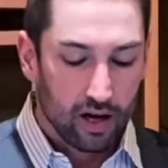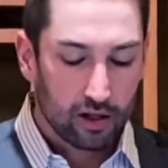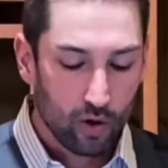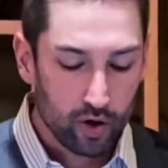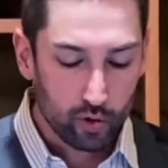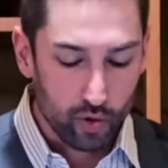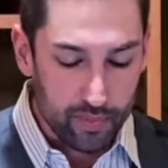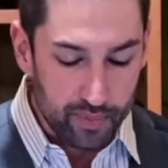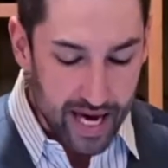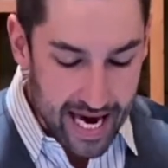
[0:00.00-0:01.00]
Lord,
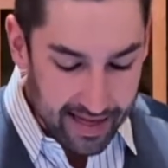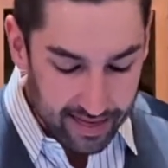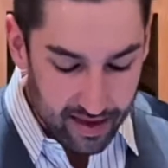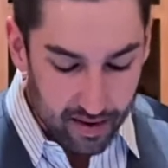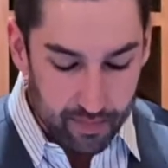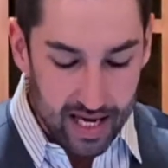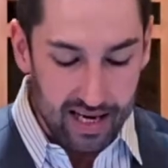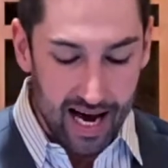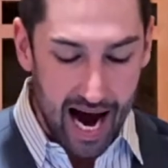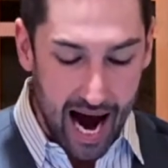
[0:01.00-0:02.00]
repeat them
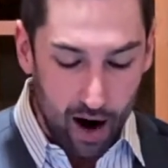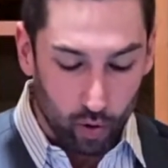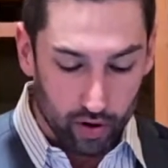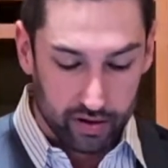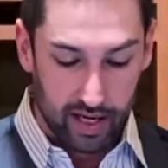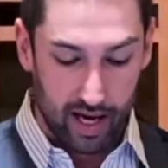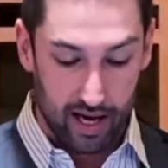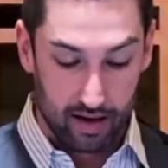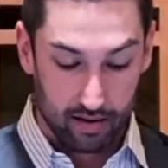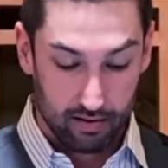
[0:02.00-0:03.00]
in our
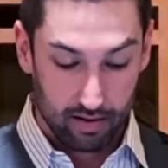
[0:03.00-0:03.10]
day.